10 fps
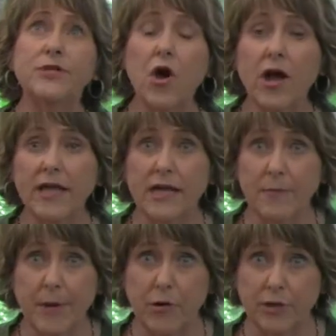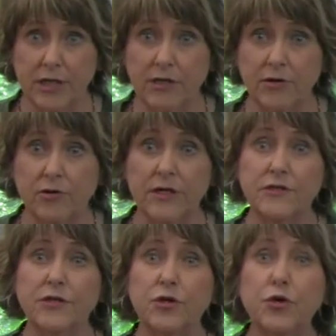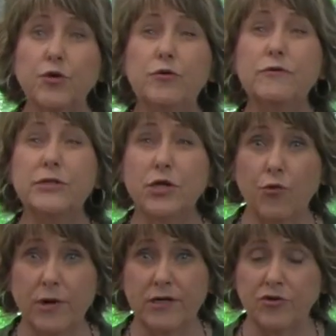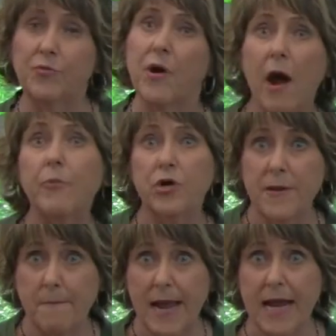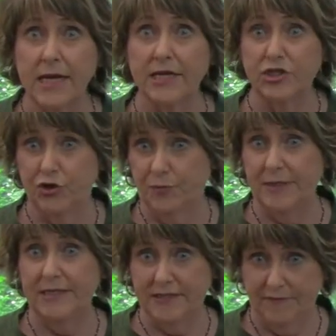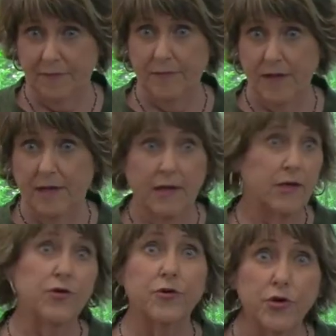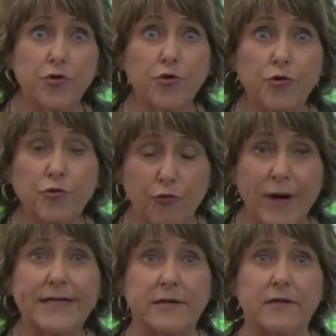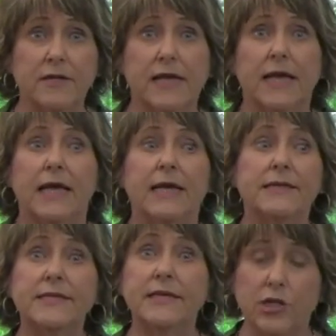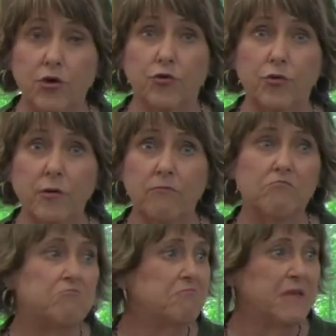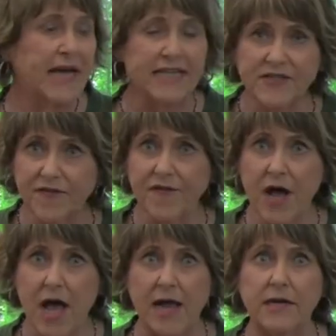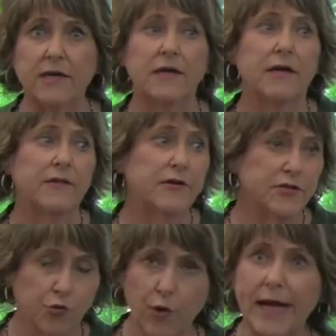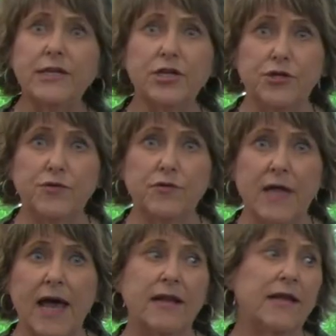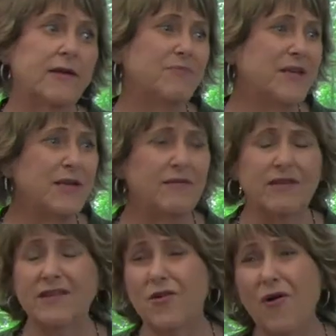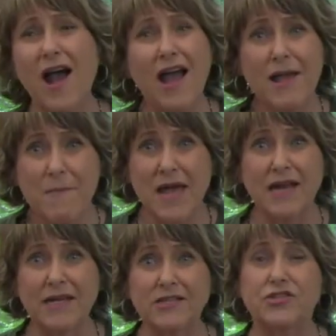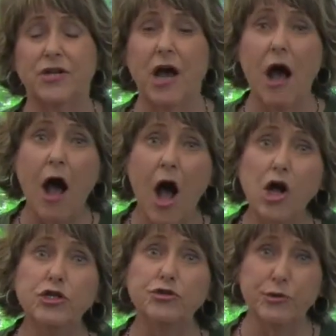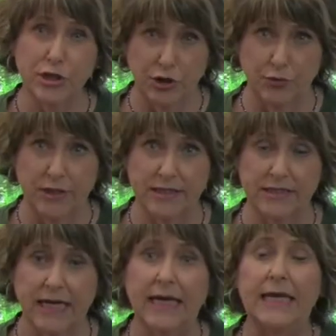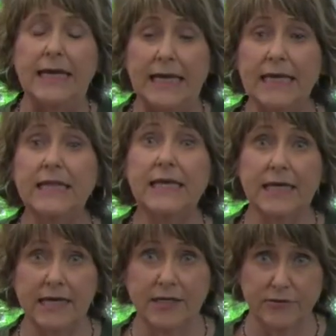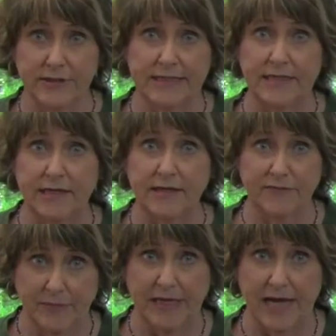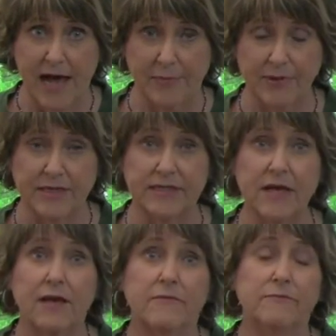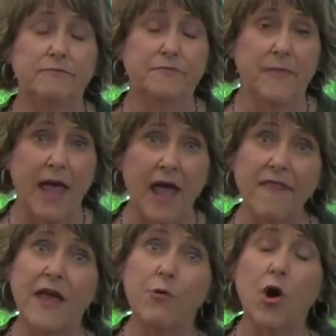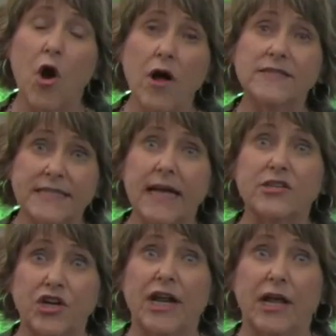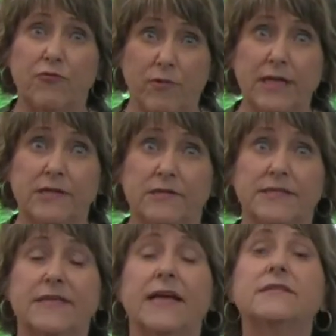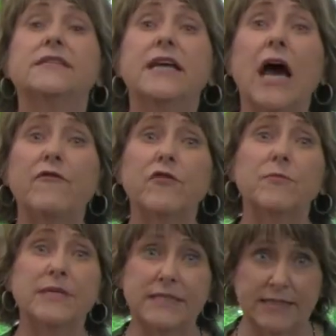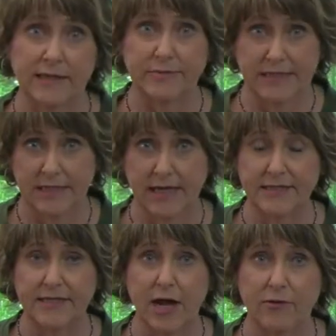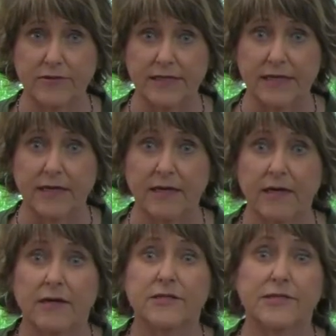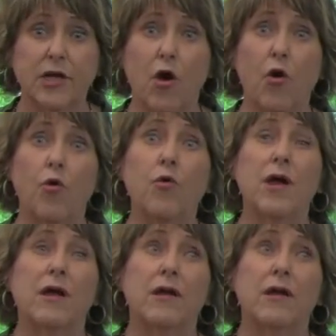talking about here is who's going to properly manage your new rental. Is it you? That's fine. There's a way to do that. And I managed 100 units in the inner city of Minneapolis, and they were all Section 8 rentals. That's government subsidized housing. So